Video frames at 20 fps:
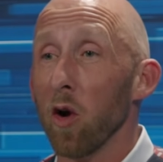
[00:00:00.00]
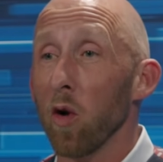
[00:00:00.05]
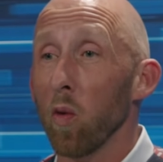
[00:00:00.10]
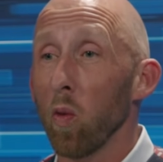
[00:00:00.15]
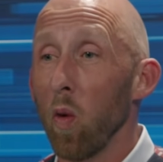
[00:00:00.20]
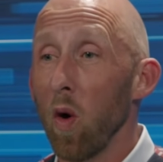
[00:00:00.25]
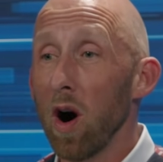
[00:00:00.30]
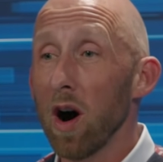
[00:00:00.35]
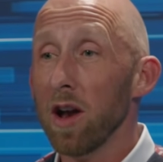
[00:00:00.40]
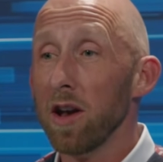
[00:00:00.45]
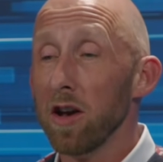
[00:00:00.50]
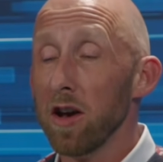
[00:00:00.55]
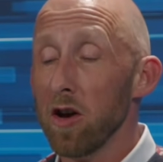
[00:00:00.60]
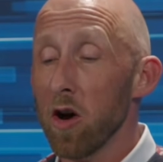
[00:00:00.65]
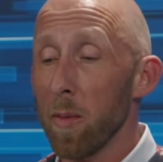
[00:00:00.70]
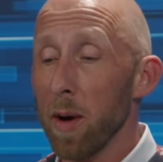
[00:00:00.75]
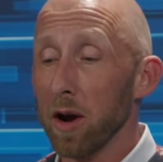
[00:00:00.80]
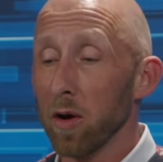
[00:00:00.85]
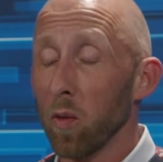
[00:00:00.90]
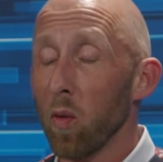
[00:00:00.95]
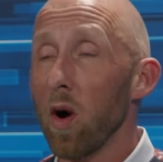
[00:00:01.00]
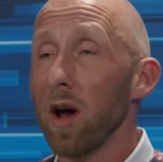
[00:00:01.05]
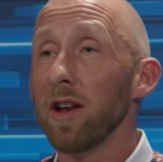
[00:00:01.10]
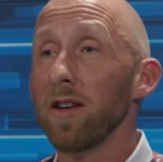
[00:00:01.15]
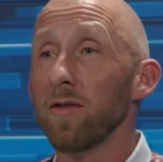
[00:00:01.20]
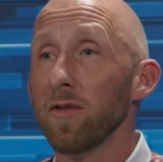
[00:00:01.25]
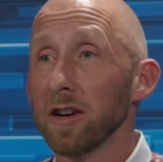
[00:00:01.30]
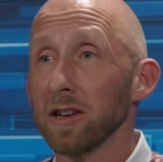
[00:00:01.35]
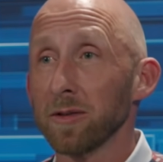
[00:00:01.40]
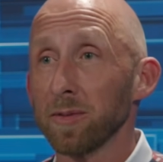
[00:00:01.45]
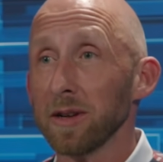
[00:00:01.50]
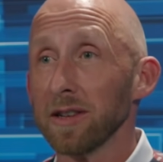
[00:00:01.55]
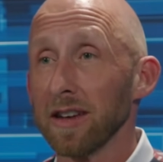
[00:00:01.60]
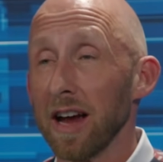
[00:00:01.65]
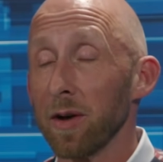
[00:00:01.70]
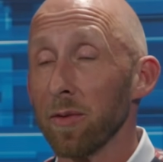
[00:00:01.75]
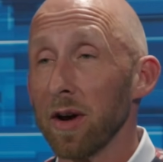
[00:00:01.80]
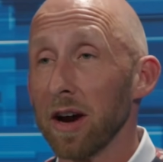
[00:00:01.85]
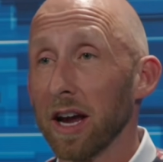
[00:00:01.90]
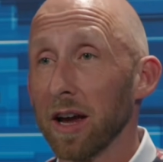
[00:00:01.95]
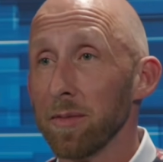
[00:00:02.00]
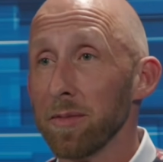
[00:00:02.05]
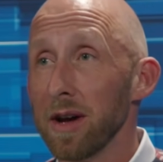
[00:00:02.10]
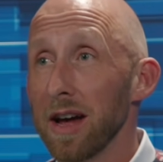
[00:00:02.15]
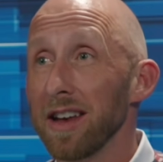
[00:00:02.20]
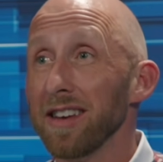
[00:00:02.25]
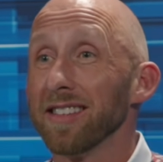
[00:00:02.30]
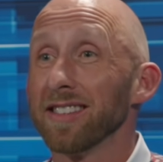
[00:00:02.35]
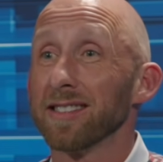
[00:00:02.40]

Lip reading: One, no matter what investments I recommend,